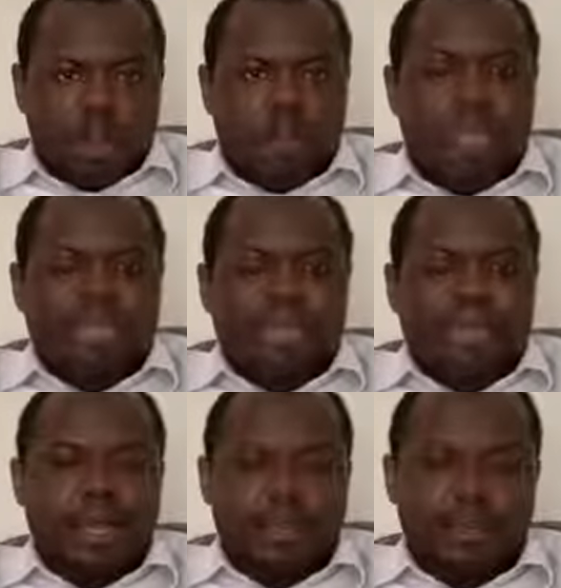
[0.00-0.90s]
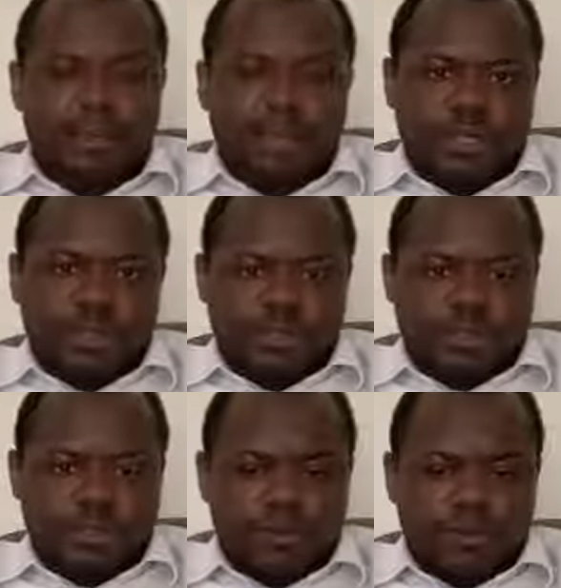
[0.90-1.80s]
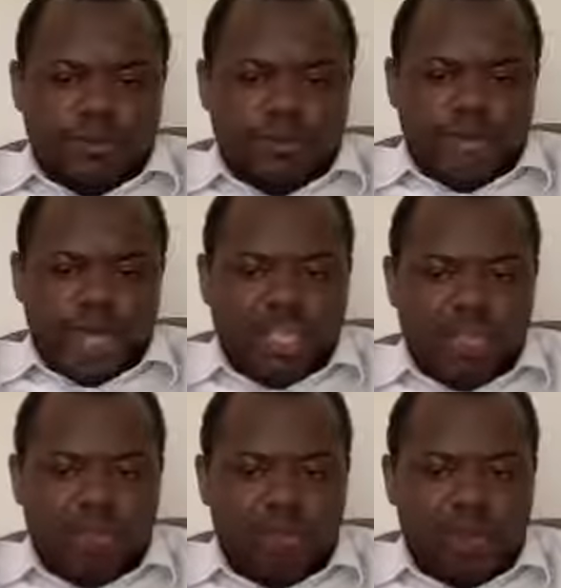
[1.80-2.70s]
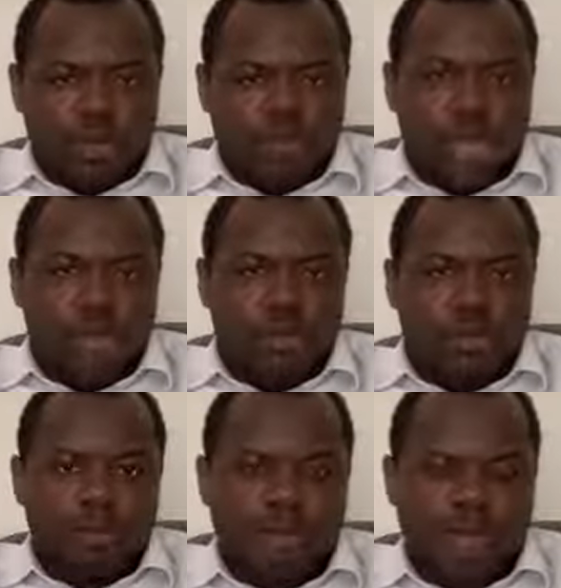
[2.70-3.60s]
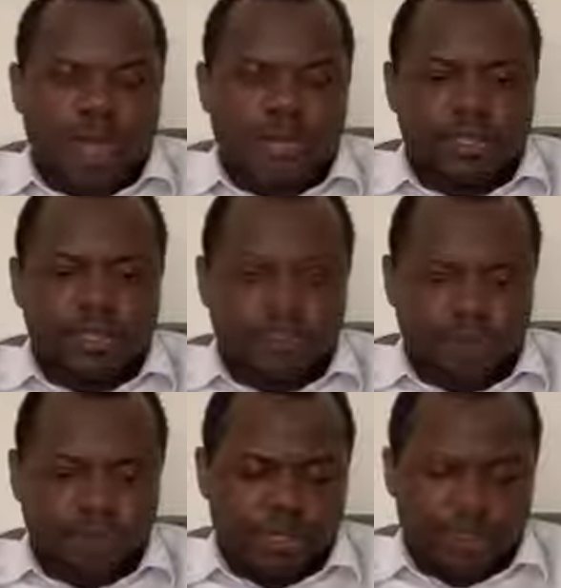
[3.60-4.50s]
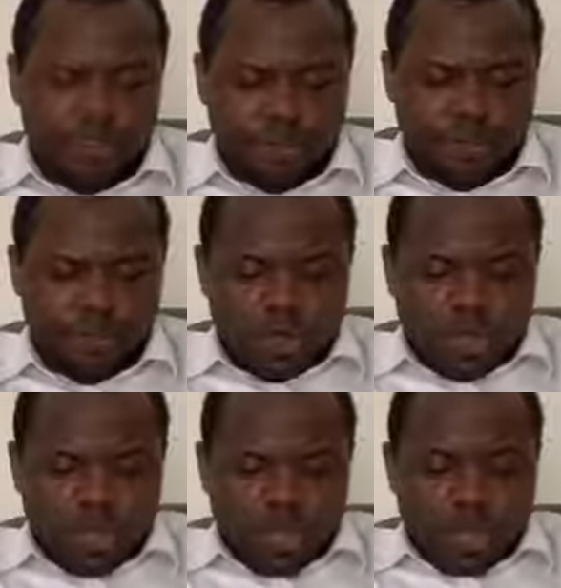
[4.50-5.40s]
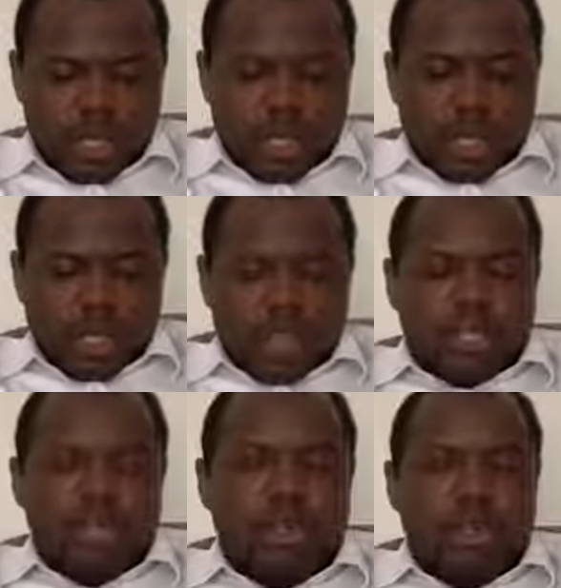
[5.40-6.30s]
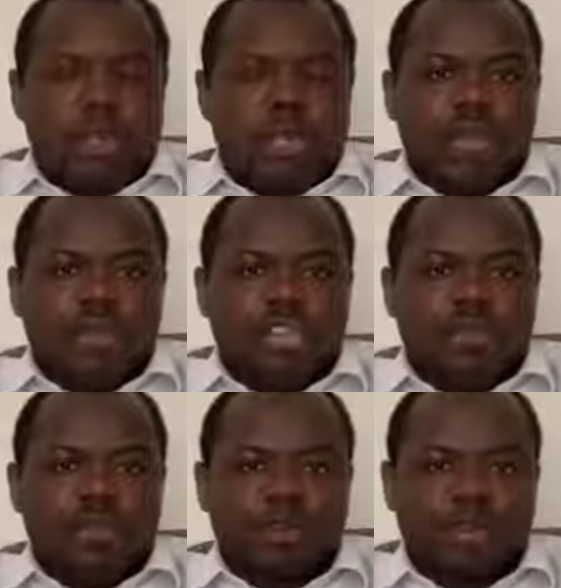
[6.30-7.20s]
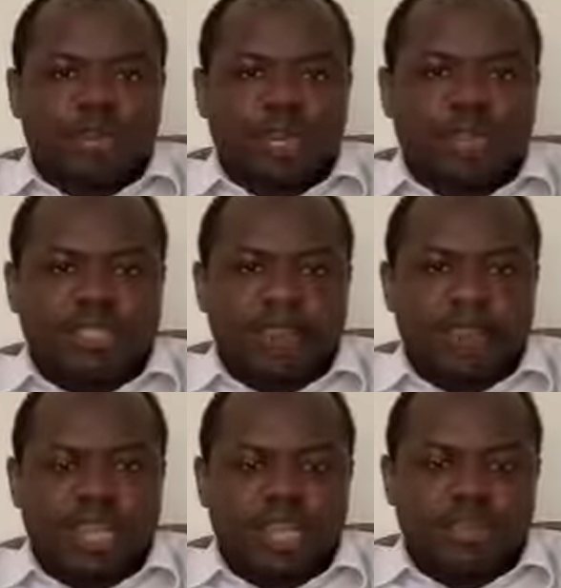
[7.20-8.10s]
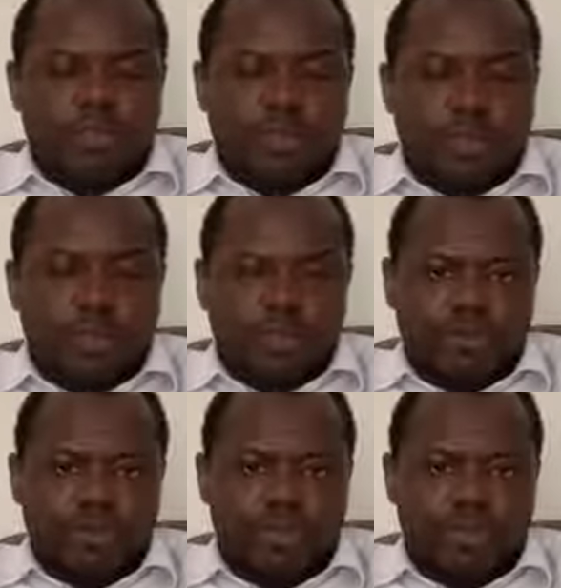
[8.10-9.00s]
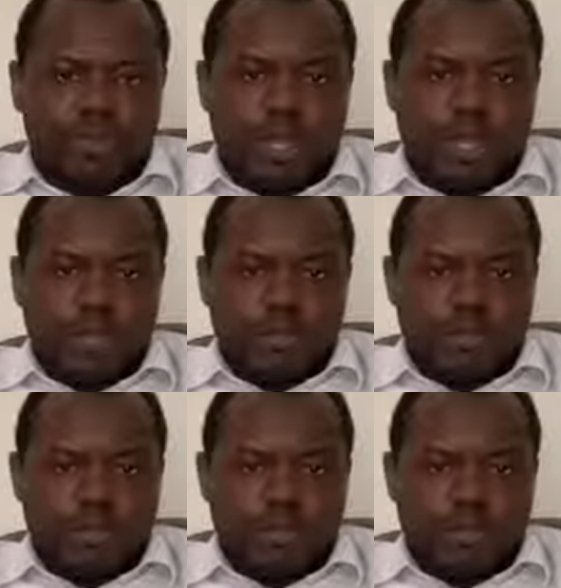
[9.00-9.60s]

Kometa Elvis, has broken down my spirit. It has broken down my spirit because I believe in the cause of Ambazonia.